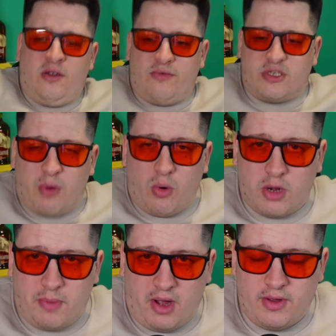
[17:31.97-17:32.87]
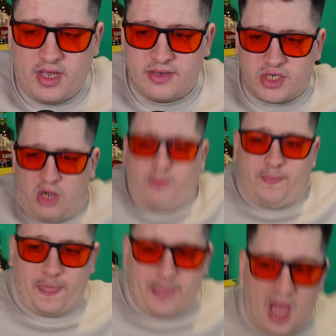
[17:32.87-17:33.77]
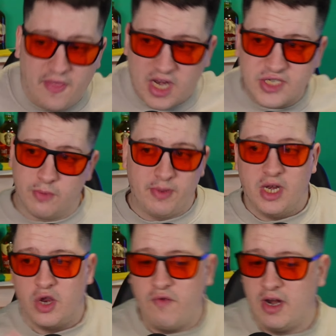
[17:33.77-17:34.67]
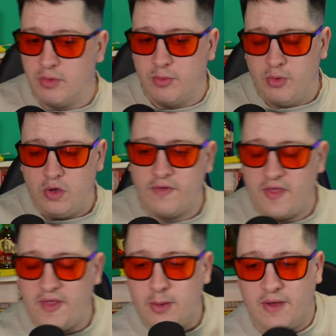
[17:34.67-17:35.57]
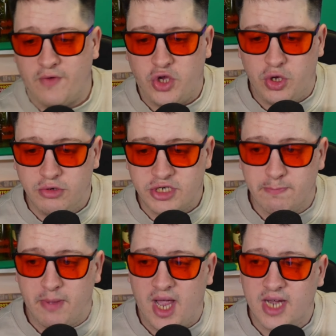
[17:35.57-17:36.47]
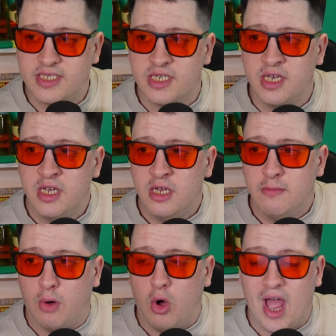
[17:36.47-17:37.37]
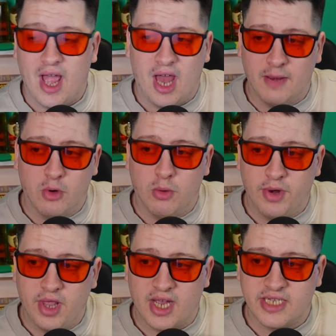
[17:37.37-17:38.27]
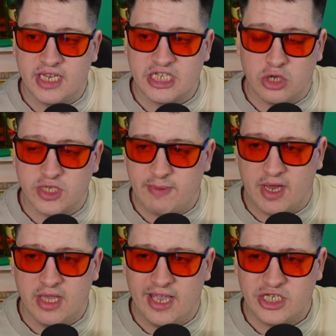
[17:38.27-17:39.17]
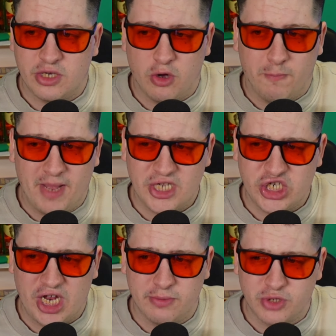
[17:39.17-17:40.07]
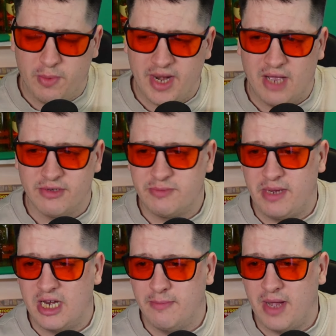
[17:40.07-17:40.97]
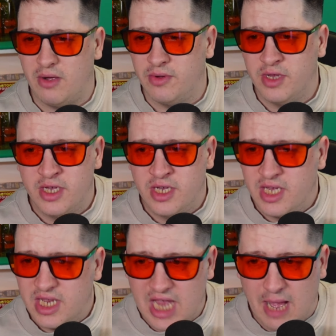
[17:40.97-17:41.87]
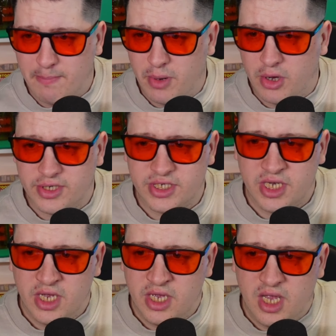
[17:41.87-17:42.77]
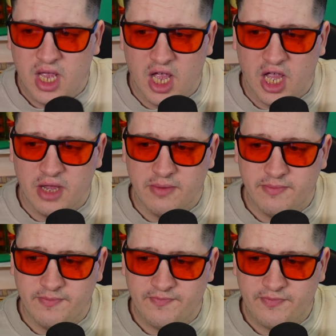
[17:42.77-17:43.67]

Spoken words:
We've spoken about it. So I think this would be an incredible move. I think it would have a huge impact. But at the moment, like I said, it's all speculation. You've got Ben Jacobs coming out speaking about Campos, saying